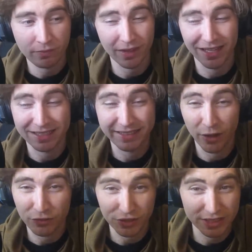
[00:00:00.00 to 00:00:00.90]
as
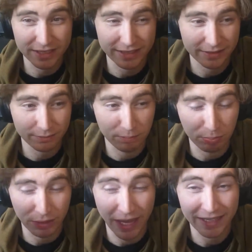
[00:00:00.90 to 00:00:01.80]
South just
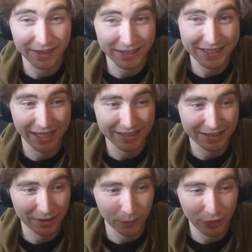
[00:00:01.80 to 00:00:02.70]
blankly stares
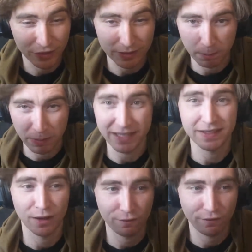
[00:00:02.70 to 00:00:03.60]
at him with this beat
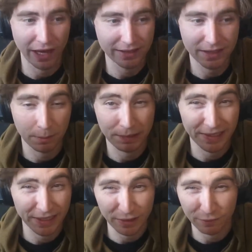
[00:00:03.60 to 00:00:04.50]
up face,
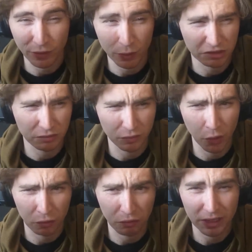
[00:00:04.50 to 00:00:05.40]
completely confused and
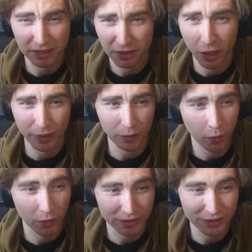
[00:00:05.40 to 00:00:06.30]
not really knowing
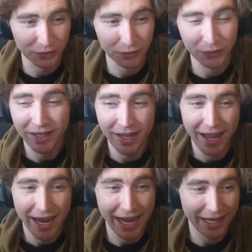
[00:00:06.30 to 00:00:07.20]
what to do.
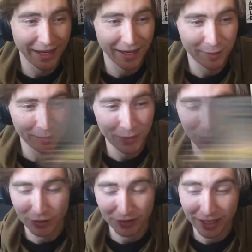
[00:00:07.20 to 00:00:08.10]
And
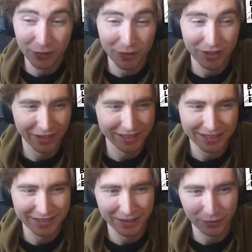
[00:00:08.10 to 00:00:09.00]
you guys
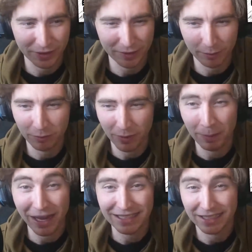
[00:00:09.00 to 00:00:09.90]
can see all the
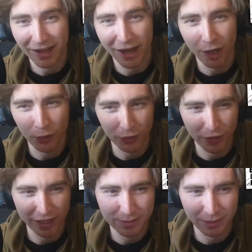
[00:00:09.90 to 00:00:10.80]
amazing artwork
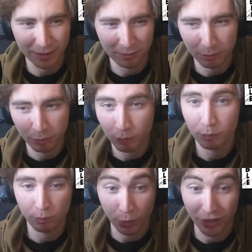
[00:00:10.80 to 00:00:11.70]
that's been
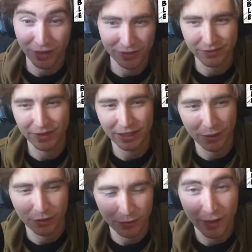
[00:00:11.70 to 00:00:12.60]
put in this video
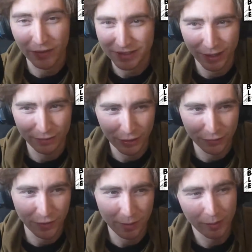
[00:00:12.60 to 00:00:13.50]
throughout the entire video
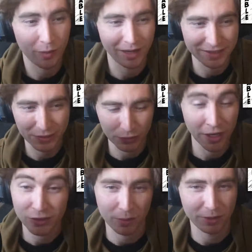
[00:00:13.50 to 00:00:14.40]
from the people in my
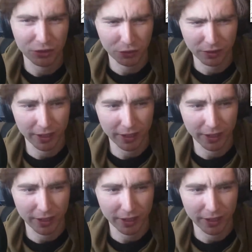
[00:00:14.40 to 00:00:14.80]
Discord, so be